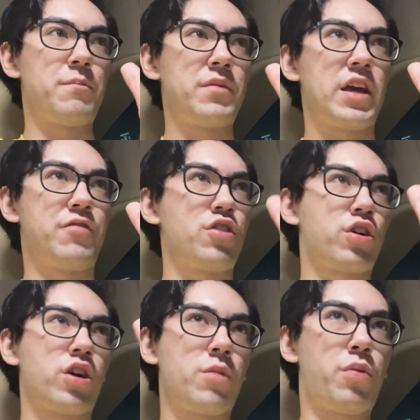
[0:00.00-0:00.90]
if you're
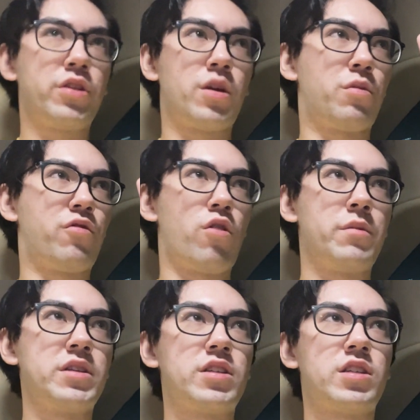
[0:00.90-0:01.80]
going to put the
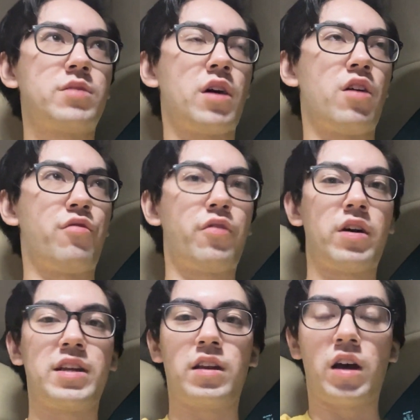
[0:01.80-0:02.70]
performances of
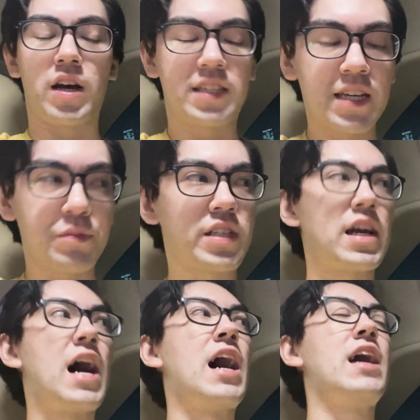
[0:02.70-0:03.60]
Tim
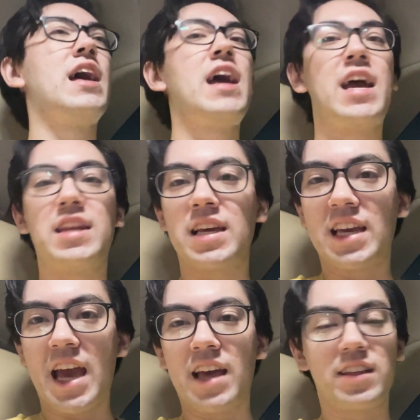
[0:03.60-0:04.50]
Scott and
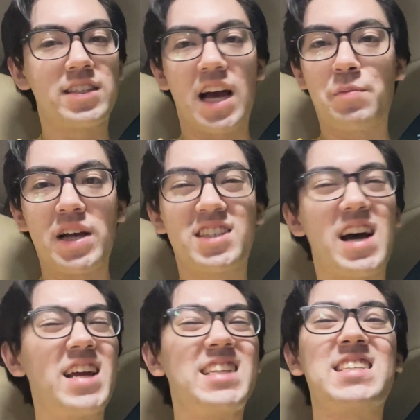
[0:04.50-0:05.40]
Nikki Haley side by
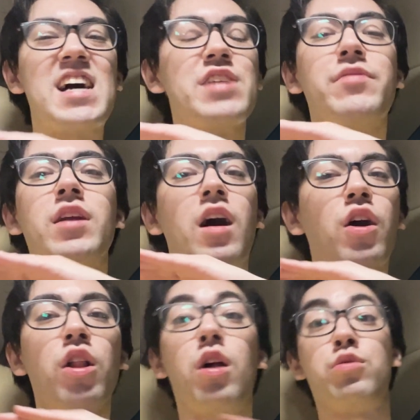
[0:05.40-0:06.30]
side, it's not even
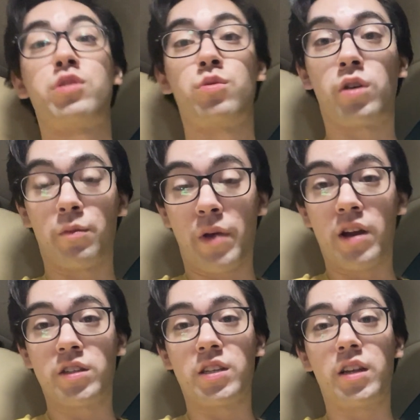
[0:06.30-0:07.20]
close to a
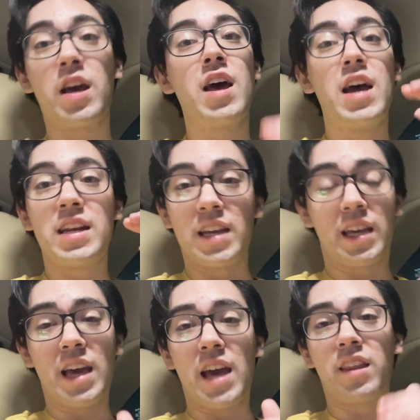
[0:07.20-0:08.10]
comparison.
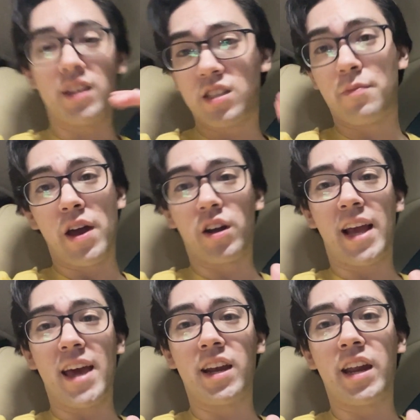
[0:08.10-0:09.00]
Nikki Haley is the better
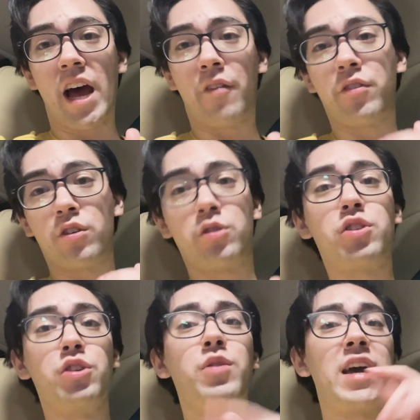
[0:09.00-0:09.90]
candidate out of those
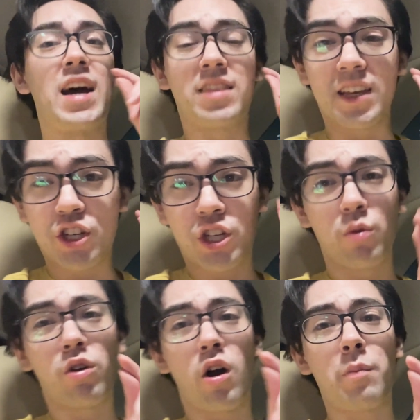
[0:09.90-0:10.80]
two, and I think she
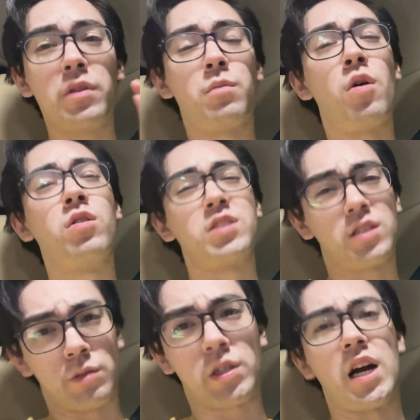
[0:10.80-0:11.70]
will go up in the polls, and
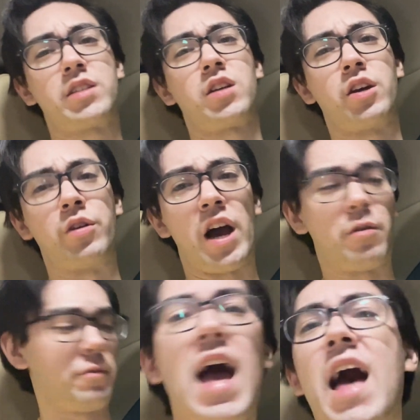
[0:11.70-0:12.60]
Tim Scott's going to go down.
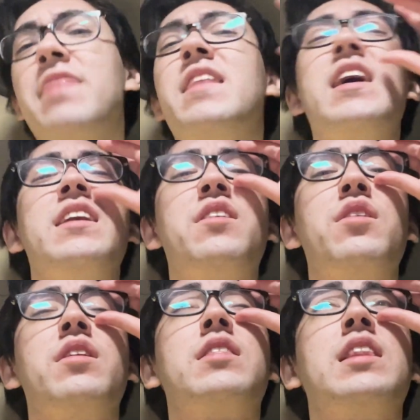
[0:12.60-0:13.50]
And then
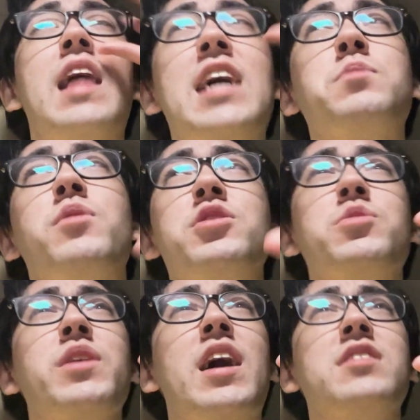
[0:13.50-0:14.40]
the last
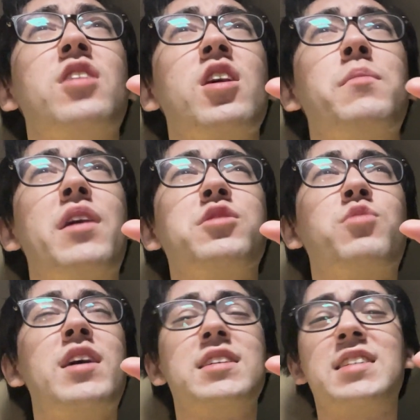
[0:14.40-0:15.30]
person we got to talk about is
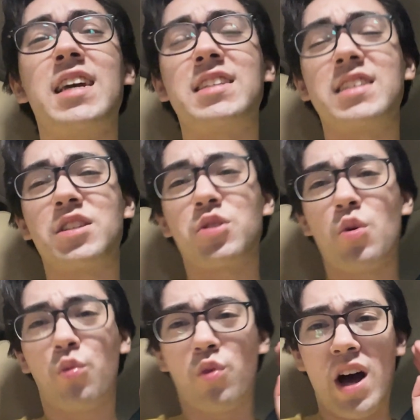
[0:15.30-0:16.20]
Ron DeSantis.
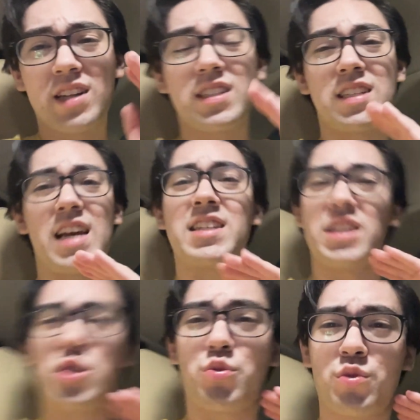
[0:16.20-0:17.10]
Ron
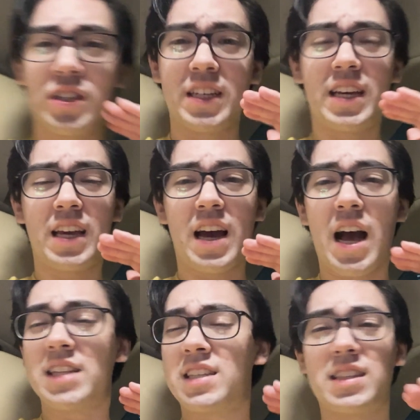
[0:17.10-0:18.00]
DeSantis really,
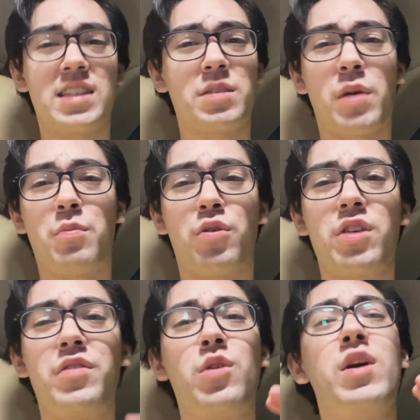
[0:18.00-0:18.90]
I said this in my
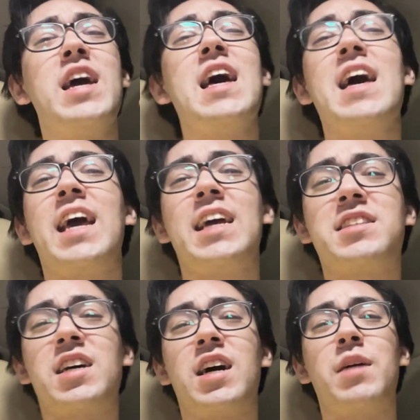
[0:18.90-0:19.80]
preview,
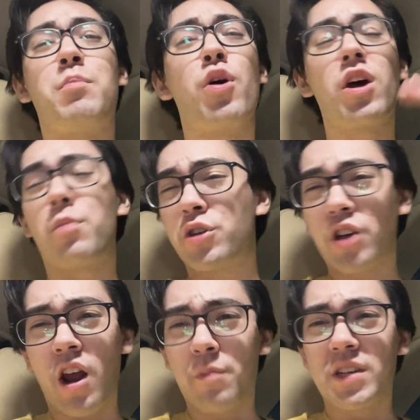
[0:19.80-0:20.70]
it's a put up or
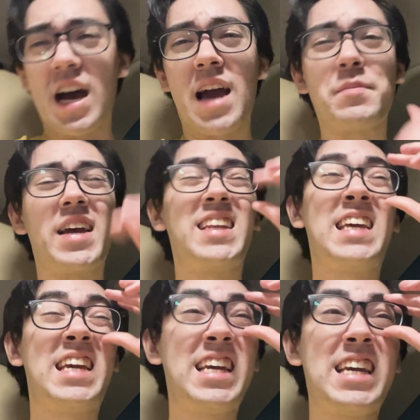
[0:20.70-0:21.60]
shut up time, and
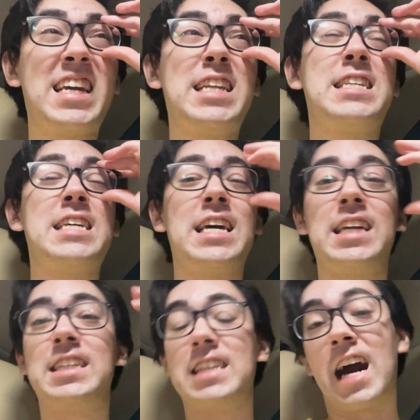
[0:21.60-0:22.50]
he
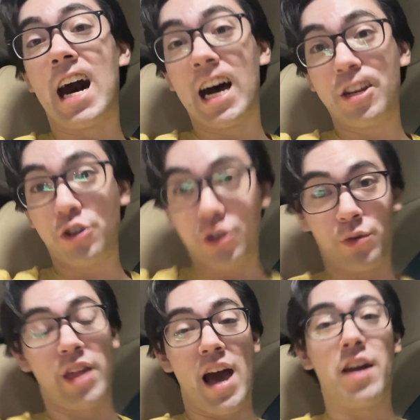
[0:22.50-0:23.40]
did not do
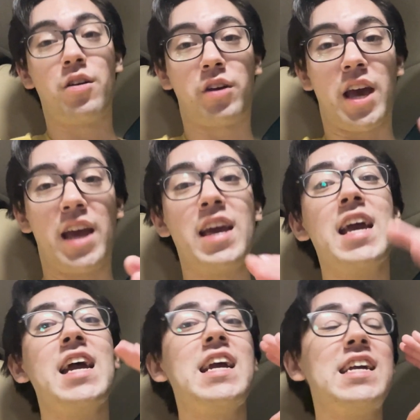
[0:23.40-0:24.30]
that, okay?
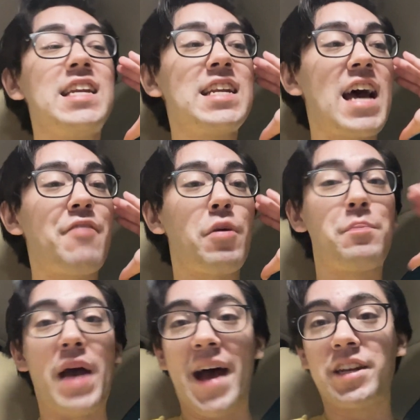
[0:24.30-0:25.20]
He didn't have a
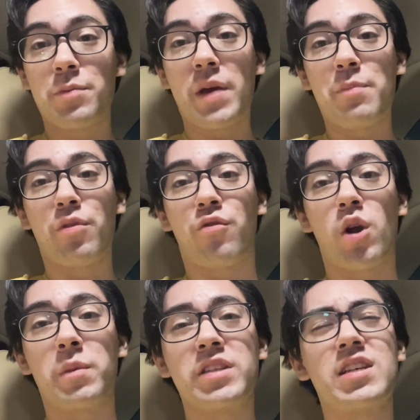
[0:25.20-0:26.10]
bad debate
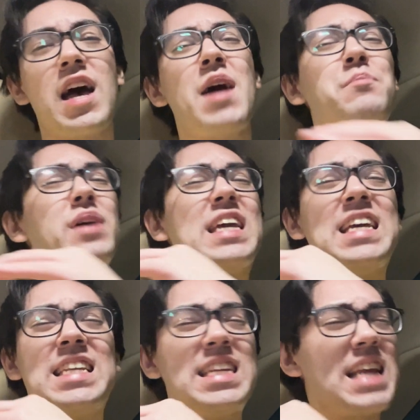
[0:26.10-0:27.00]
performance, but
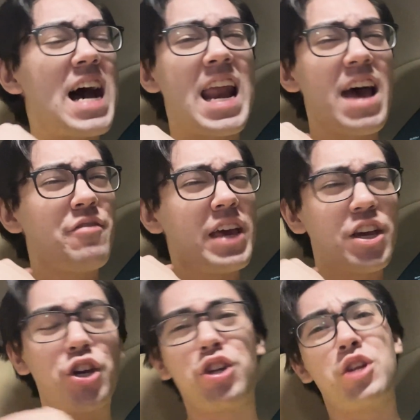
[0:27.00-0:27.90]
he did not have a
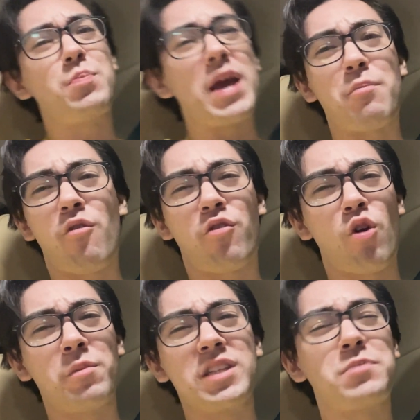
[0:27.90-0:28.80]
good debate
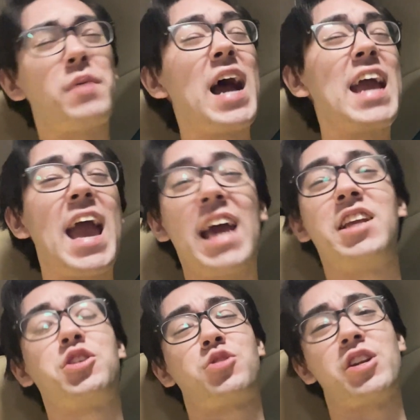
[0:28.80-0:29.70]
performance by
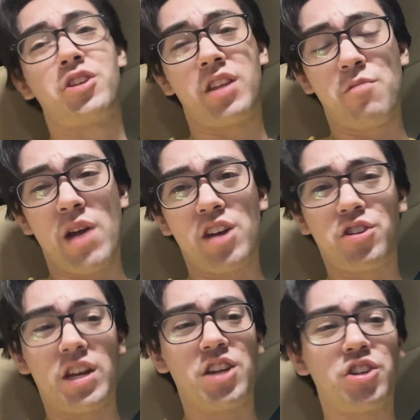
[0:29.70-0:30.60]
any stretch of the
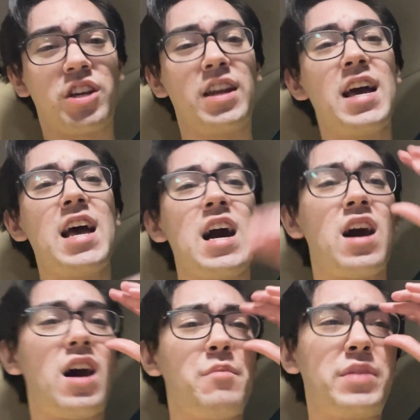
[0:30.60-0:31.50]
imagination.
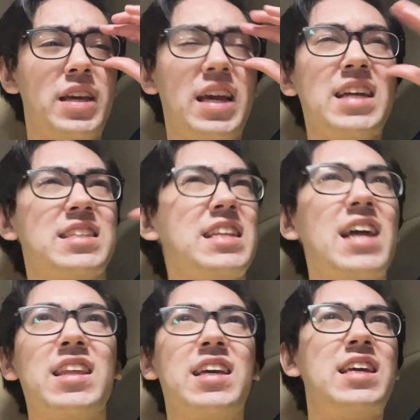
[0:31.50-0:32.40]
It's
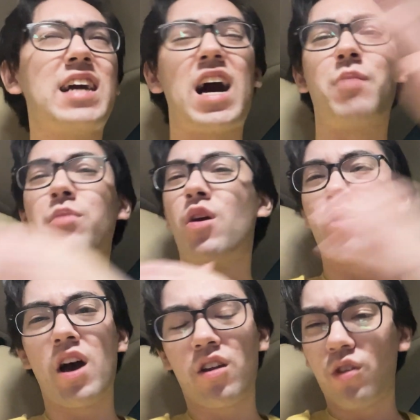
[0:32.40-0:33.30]
not like he got
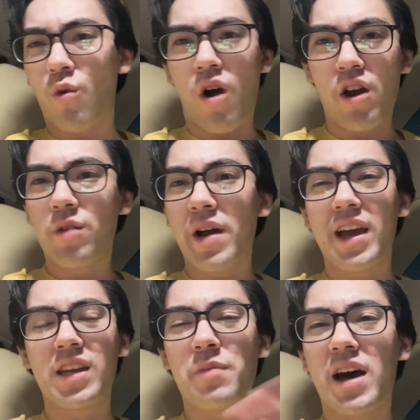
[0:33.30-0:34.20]
blown out of the water by
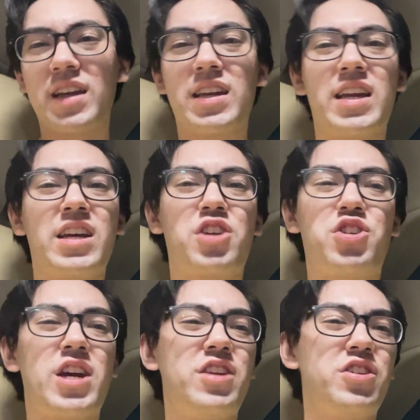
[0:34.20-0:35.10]
anybody in any
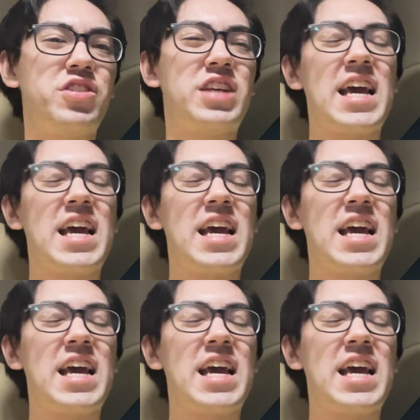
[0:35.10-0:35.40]
exchanges.